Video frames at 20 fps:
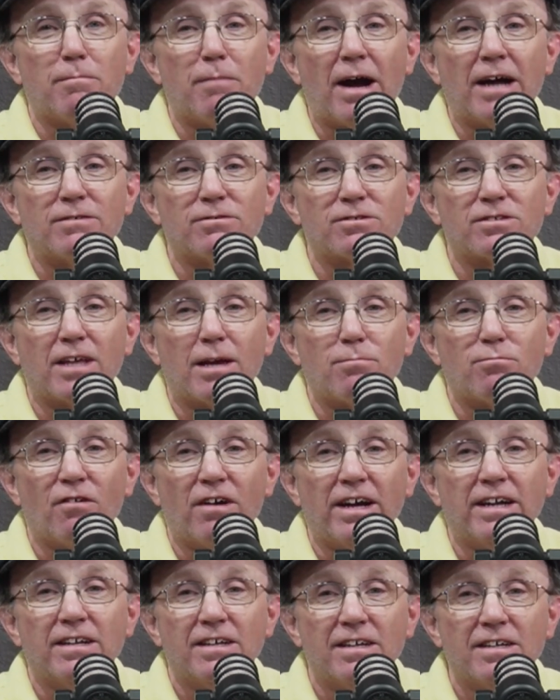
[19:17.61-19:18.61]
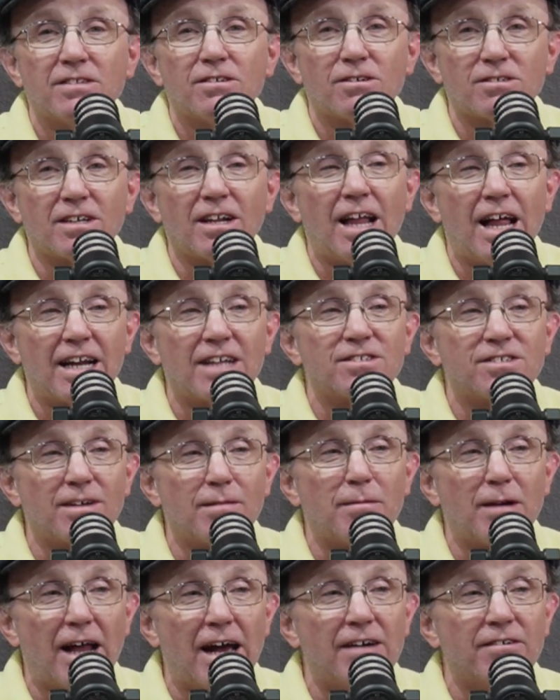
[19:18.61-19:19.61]
Patrick's Day Parade. There's a lot of
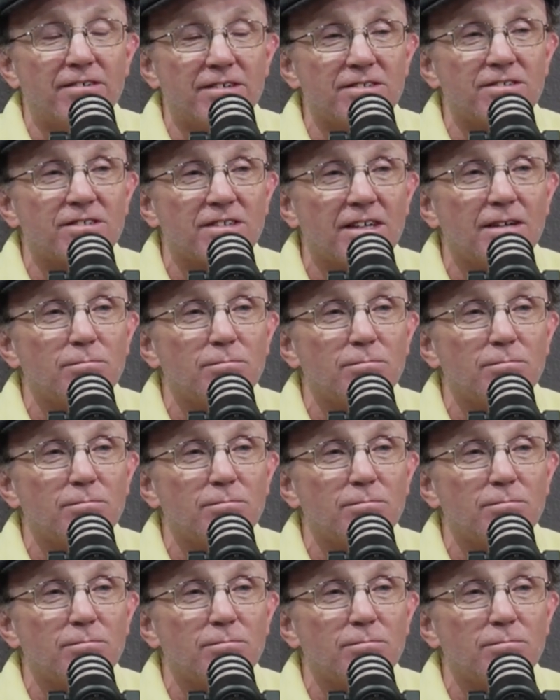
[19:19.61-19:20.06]
similarities.